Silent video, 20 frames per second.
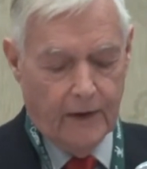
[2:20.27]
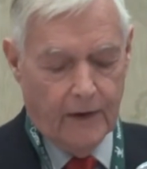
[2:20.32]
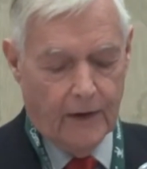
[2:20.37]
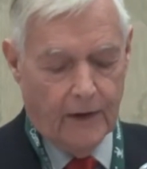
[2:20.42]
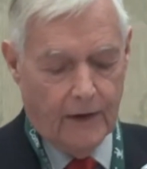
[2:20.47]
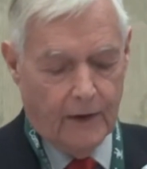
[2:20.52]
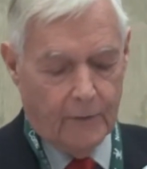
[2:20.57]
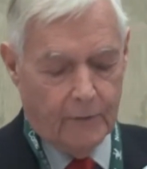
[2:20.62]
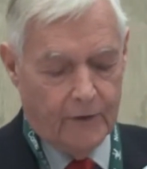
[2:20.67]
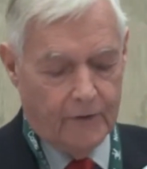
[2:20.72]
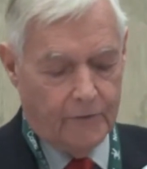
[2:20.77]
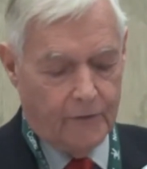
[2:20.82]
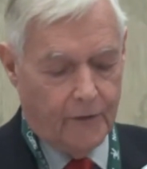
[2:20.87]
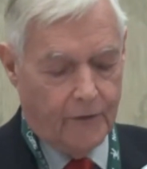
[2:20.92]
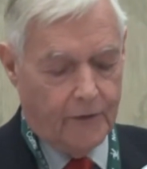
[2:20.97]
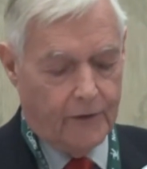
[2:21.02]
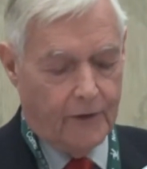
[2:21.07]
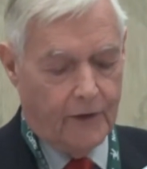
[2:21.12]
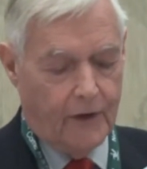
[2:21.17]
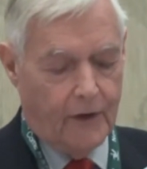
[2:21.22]
Uh, we've
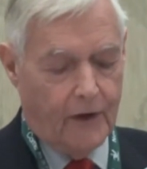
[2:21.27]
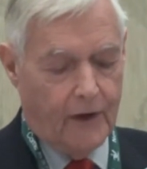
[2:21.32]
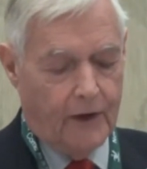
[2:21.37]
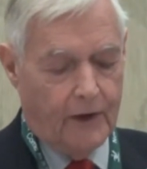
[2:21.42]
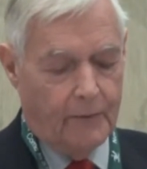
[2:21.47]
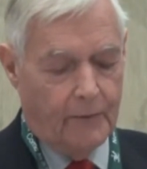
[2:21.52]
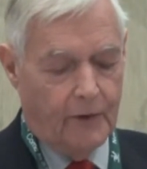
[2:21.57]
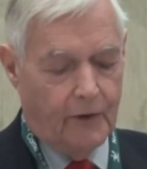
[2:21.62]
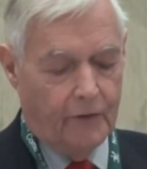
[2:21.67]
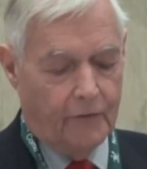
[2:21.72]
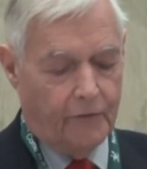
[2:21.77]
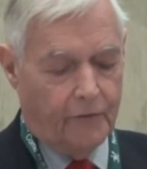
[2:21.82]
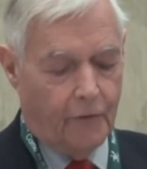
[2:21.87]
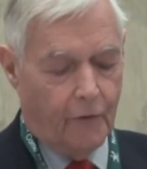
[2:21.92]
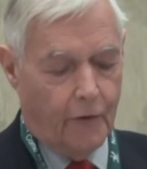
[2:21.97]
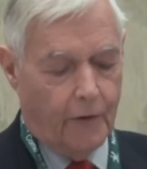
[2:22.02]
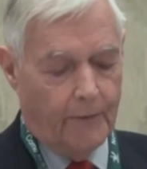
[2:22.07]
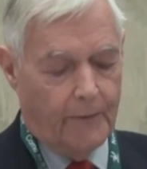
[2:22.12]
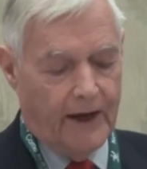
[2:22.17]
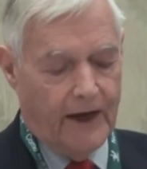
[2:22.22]
learned a lot about
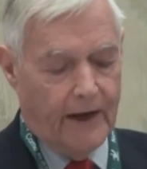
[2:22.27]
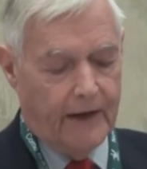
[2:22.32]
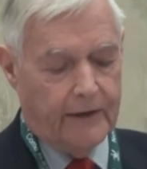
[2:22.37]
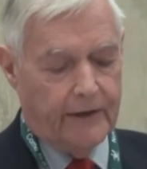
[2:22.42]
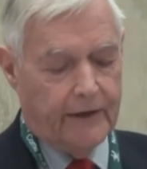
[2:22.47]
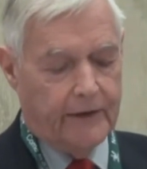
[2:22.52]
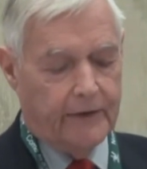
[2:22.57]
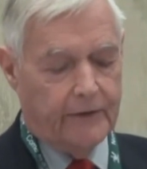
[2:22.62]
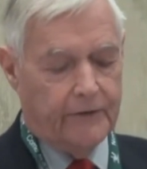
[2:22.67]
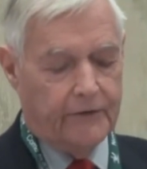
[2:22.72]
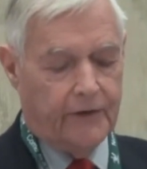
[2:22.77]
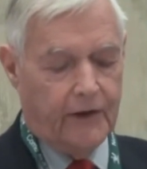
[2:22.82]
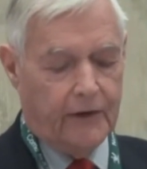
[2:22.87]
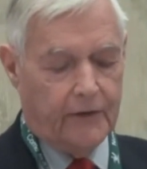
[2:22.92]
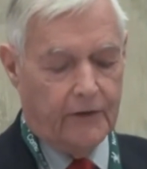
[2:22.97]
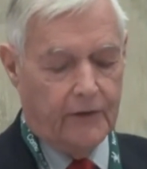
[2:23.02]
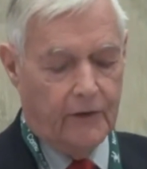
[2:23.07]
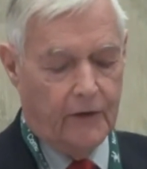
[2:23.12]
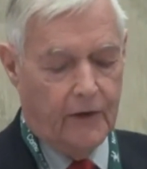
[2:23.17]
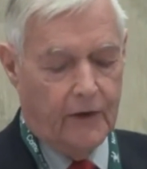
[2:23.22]
formatting and
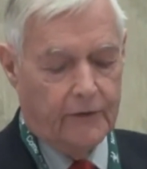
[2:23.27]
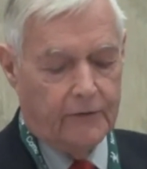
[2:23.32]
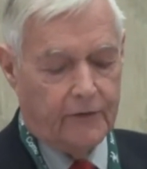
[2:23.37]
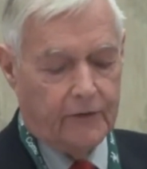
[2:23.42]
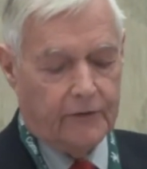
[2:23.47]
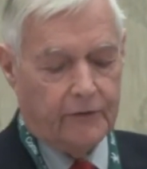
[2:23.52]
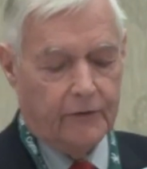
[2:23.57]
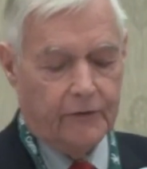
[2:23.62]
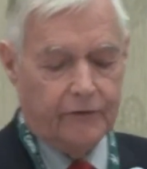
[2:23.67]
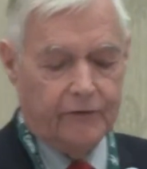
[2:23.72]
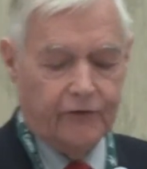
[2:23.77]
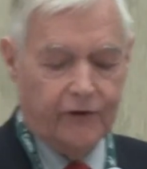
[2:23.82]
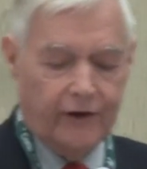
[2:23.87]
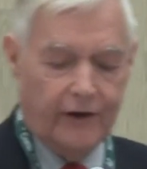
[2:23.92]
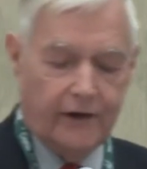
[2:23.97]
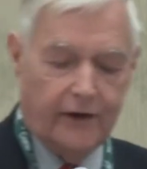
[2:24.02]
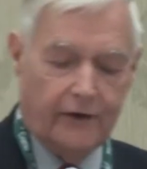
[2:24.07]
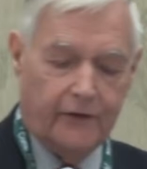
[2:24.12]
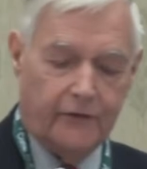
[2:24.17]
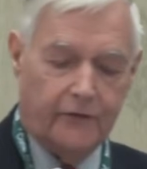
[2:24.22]
technological
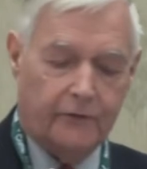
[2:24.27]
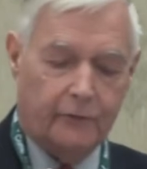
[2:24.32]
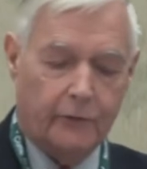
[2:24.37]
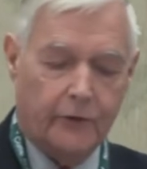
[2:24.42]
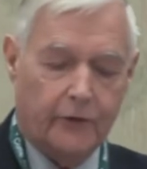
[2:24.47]
change.